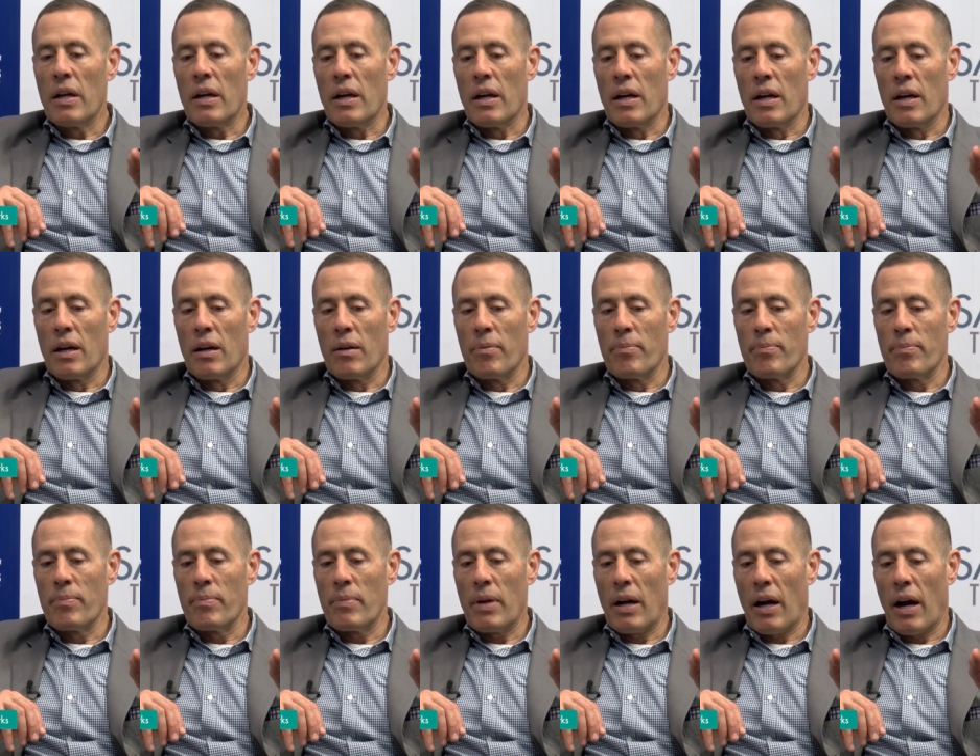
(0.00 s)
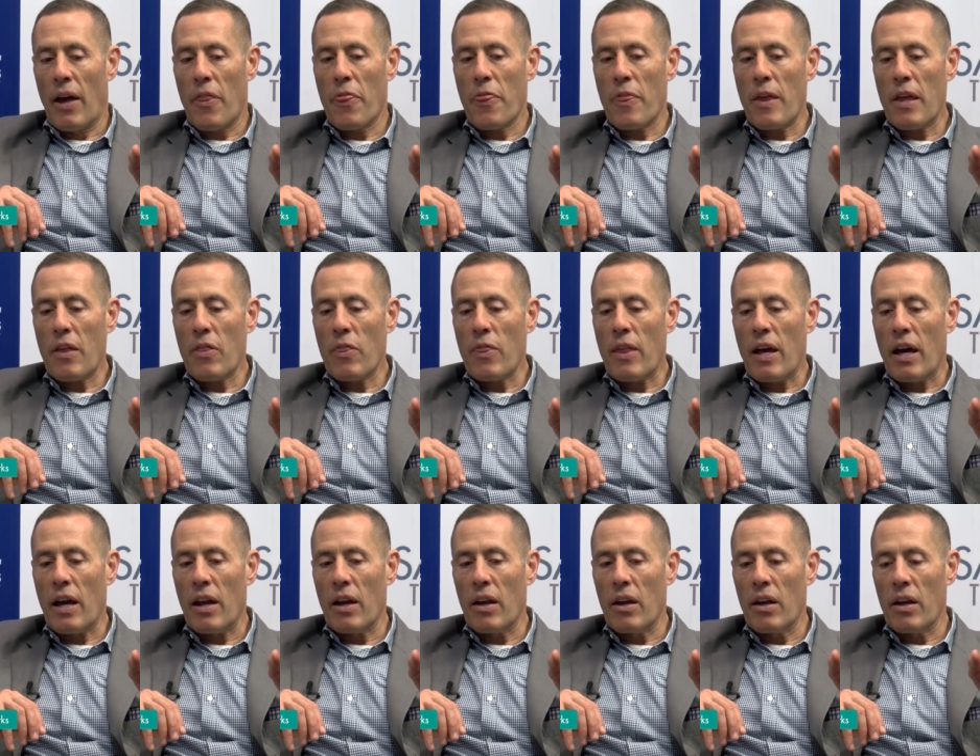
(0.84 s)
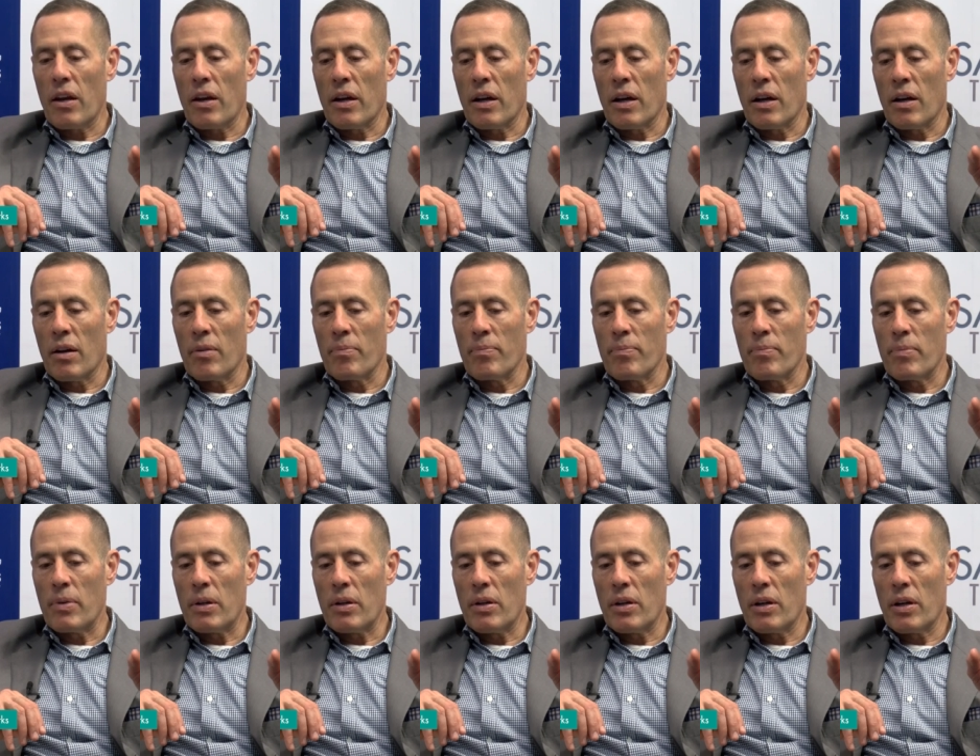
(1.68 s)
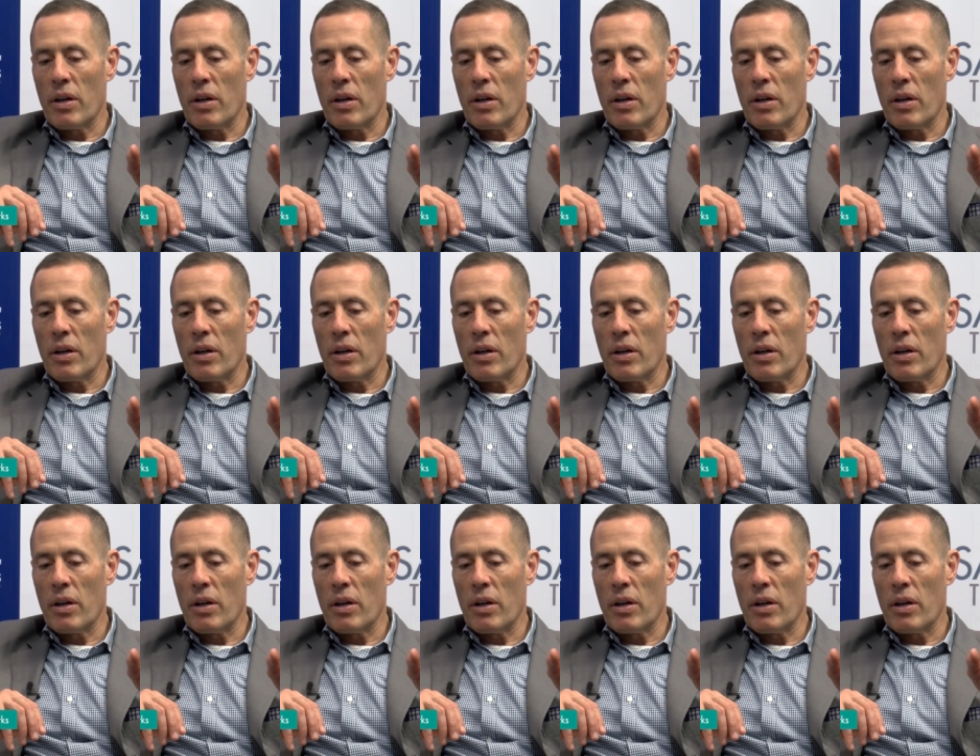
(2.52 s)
Um, I think that um,